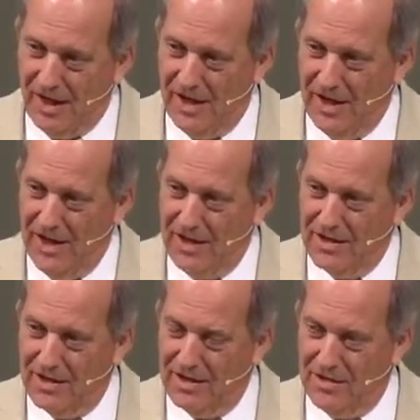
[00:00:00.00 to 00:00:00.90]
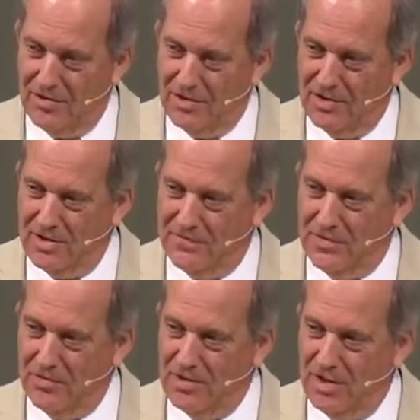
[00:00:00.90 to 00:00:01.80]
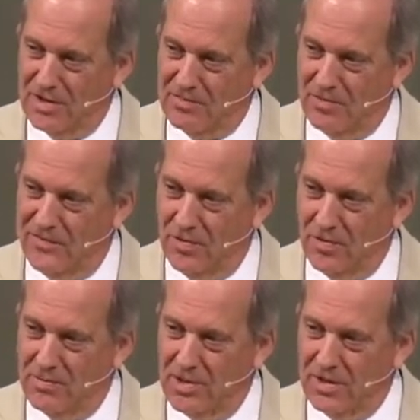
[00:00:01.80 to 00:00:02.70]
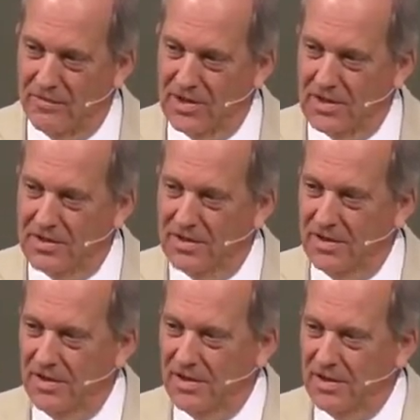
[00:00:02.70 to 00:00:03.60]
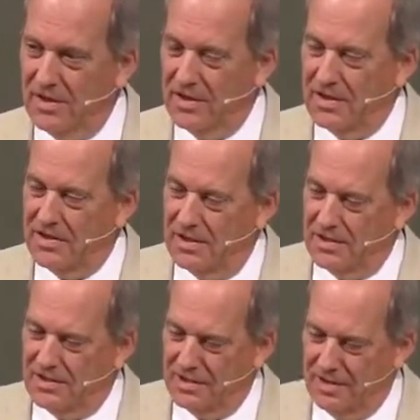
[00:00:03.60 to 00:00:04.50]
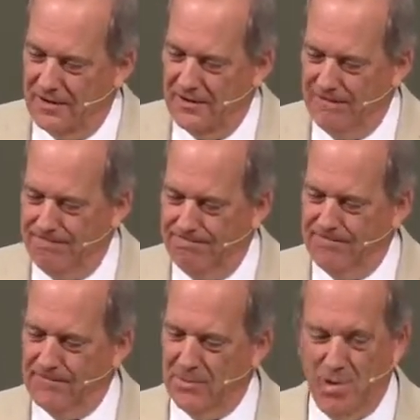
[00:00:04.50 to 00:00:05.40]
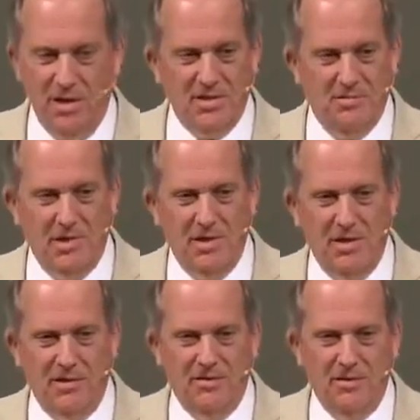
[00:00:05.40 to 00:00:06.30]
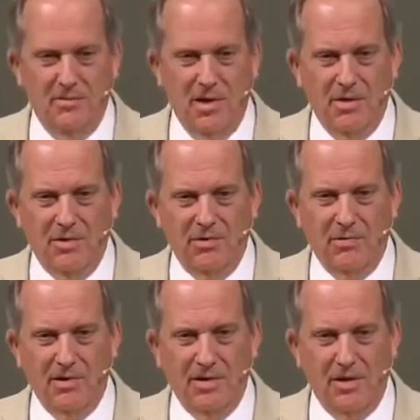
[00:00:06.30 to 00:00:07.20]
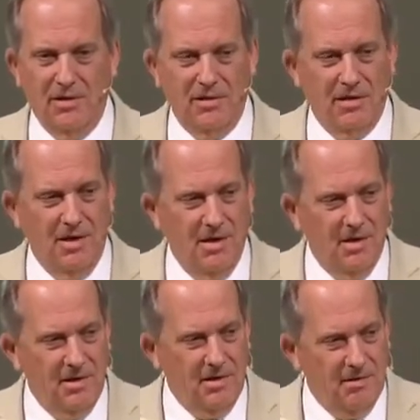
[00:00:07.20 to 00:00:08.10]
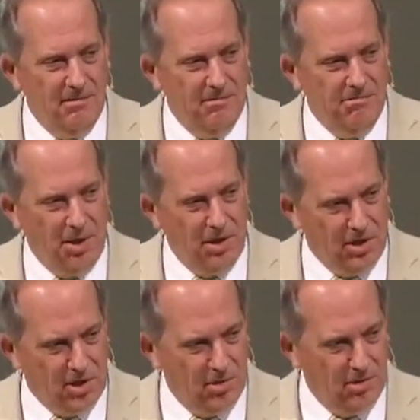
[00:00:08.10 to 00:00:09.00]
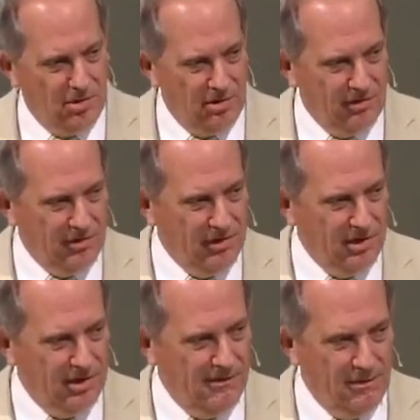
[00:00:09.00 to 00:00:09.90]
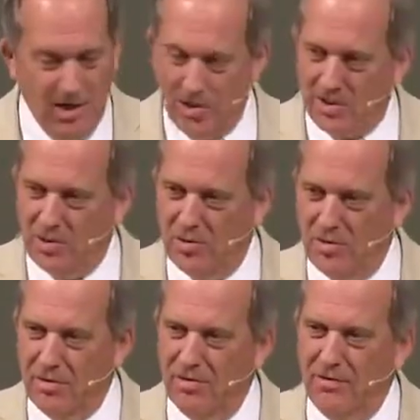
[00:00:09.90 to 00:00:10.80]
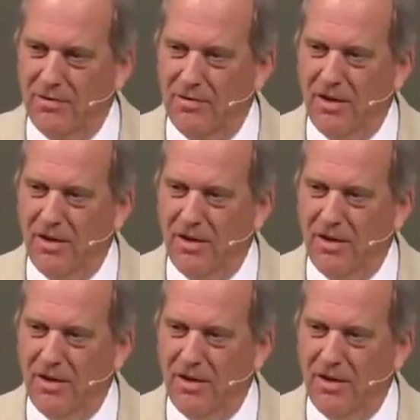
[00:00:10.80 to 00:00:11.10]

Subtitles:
and I noted that a few days before the big event that the bridesmaids and the mothers went and had their pedicures and their manicures,